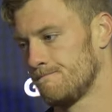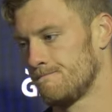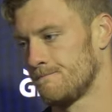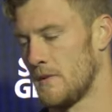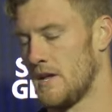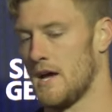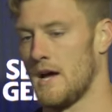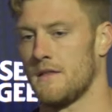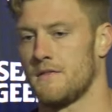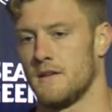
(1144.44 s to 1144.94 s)

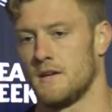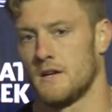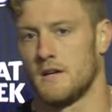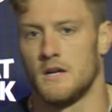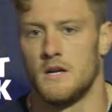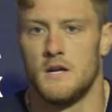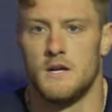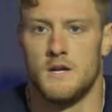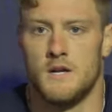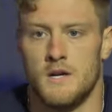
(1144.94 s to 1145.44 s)
Yeah, I think
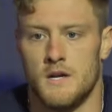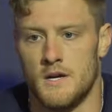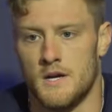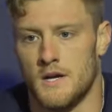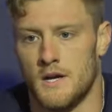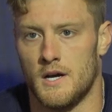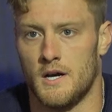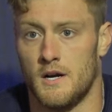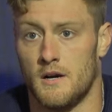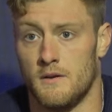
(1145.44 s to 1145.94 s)

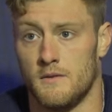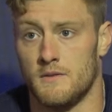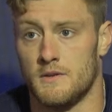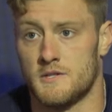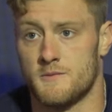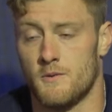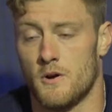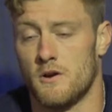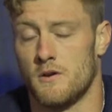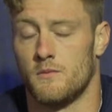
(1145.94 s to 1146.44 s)
uh, it
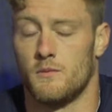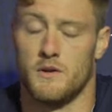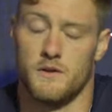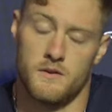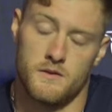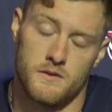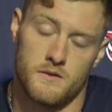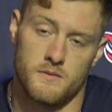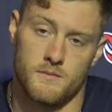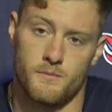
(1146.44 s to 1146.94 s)
started
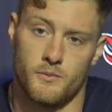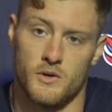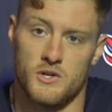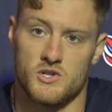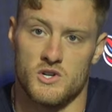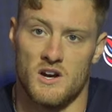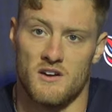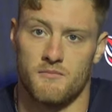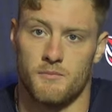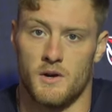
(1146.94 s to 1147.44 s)
with the
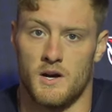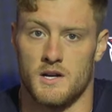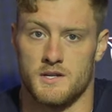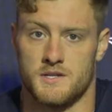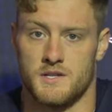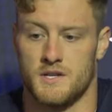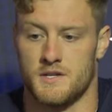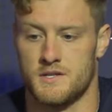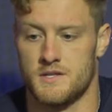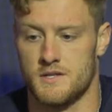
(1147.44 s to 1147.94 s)
pre-draft
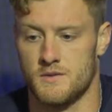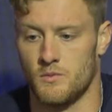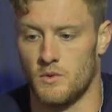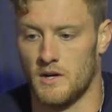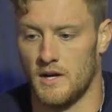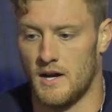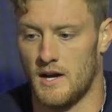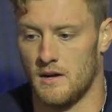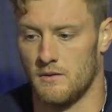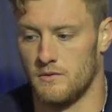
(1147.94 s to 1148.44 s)
process. One
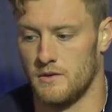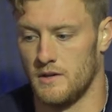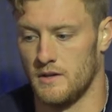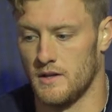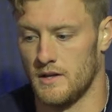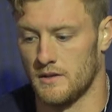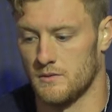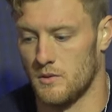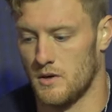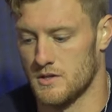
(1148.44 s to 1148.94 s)
guy I really
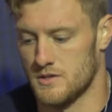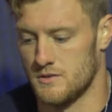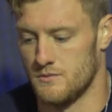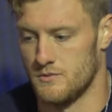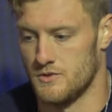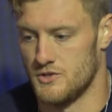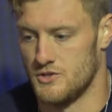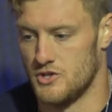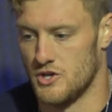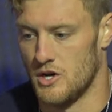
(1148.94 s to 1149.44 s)
liked watching
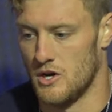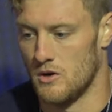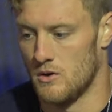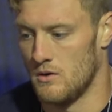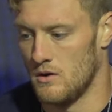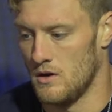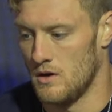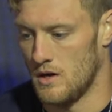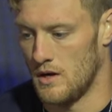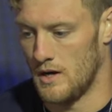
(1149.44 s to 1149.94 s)
was Joe
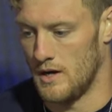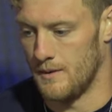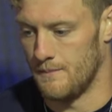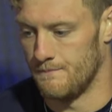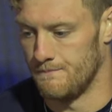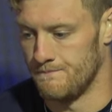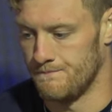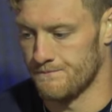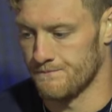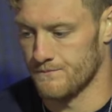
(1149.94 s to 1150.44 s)

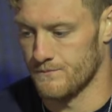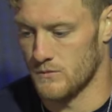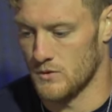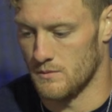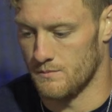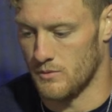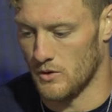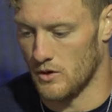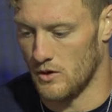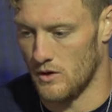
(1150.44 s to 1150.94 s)
um,
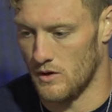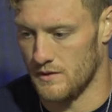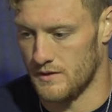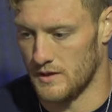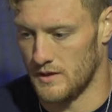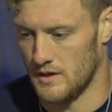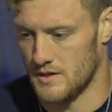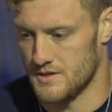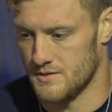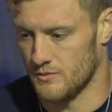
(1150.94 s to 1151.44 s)
Burrow. I
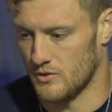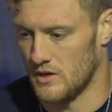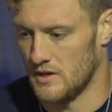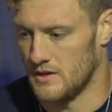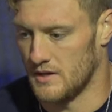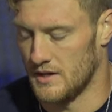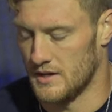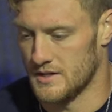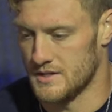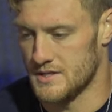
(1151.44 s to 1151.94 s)
think he does some great
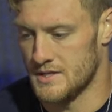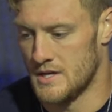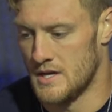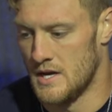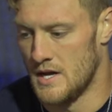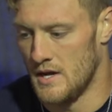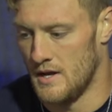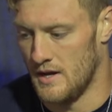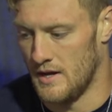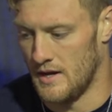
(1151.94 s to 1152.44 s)
things,
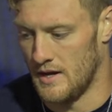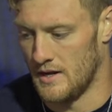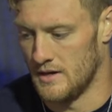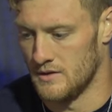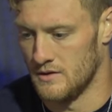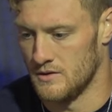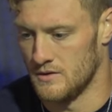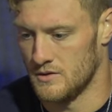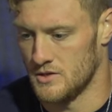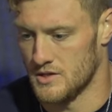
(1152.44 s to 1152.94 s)

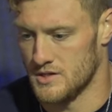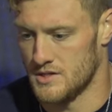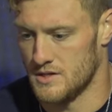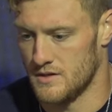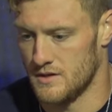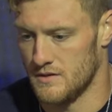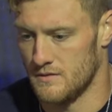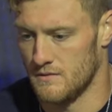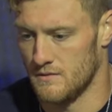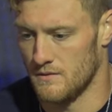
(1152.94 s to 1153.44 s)
and
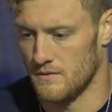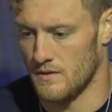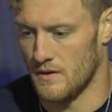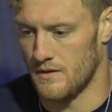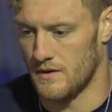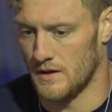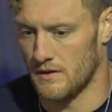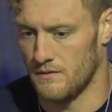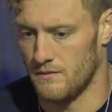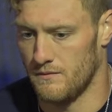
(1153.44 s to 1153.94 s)
just I
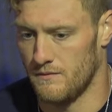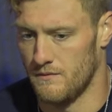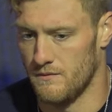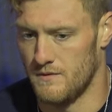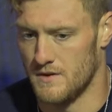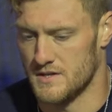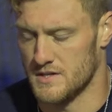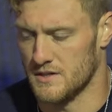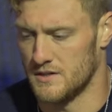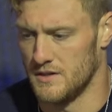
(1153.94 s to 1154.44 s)
think
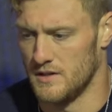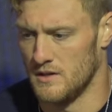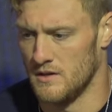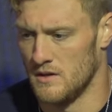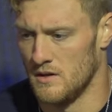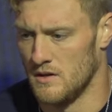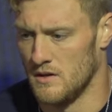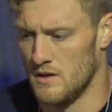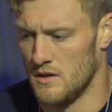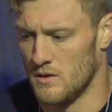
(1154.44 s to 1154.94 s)
physically
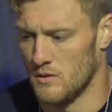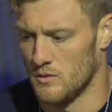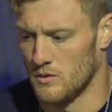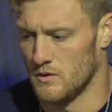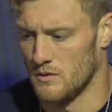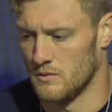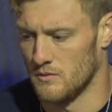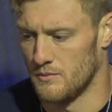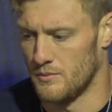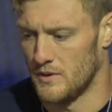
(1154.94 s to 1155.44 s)

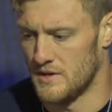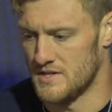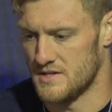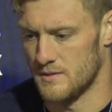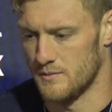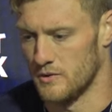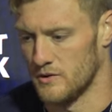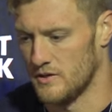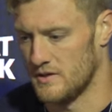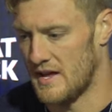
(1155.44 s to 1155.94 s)
we're, we're pretty
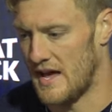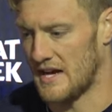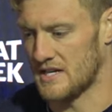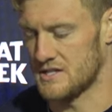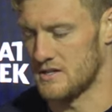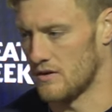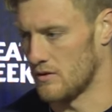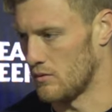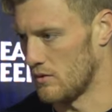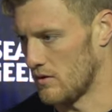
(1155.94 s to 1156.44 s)
similar.
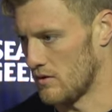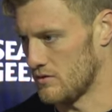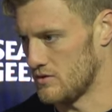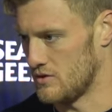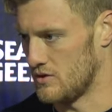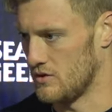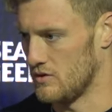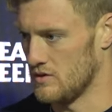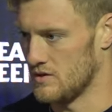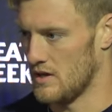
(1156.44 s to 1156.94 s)
Dak's another one of those
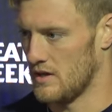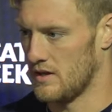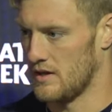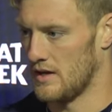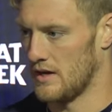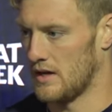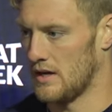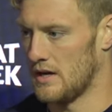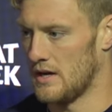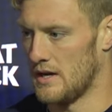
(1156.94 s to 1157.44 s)
dudes, I
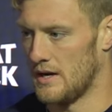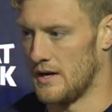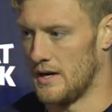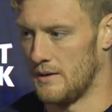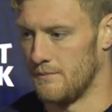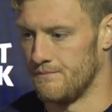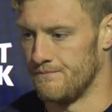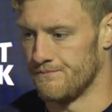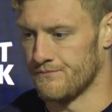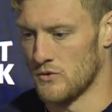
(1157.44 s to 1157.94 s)
think.
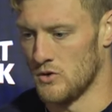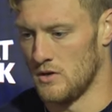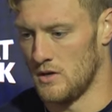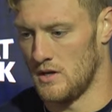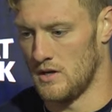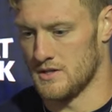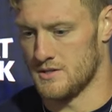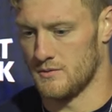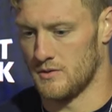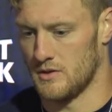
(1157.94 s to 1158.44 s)
Um,
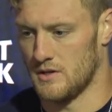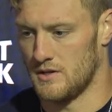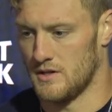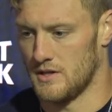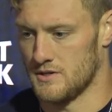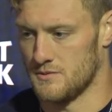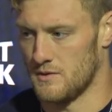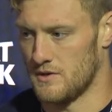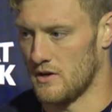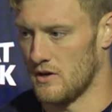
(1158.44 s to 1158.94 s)
he does some good
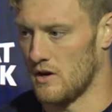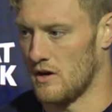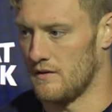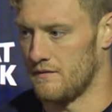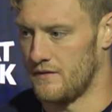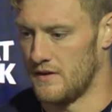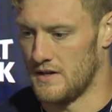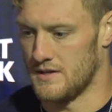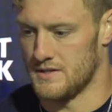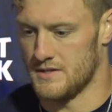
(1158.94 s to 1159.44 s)
things with their
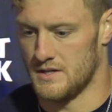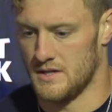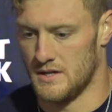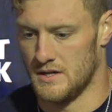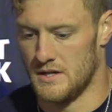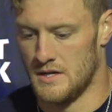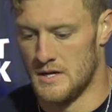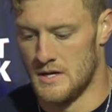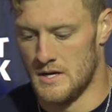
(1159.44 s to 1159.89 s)
offense, and